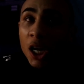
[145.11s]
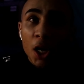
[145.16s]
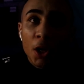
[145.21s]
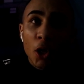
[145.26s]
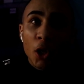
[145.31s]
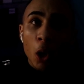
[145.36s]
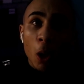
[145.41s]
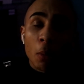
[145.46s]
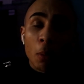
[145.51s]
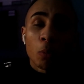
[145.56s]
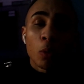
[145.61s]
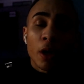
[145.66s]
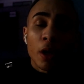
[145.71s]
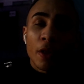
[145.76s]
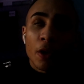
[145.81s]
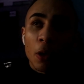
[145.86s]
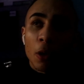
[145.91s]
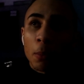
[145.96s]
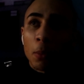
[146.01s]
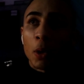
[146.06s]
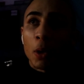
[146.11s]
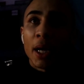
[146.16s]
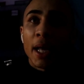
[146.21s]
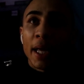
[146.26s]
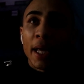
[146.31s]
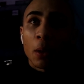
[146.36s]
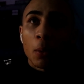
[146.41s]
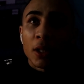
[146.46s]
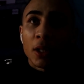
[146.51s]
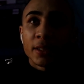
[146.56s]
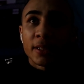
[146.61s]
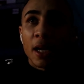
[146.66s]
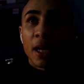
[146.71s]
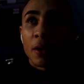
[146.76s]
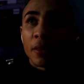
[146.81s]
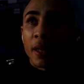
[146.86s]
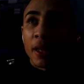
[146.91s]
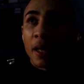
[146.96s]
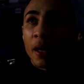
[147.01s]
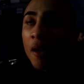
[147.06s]
I know I'm one of the number 181s
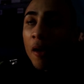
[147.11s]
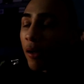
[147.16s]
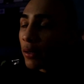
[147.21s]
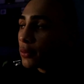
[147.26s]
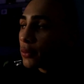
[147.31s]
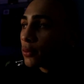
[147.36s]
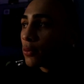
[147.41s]
out there.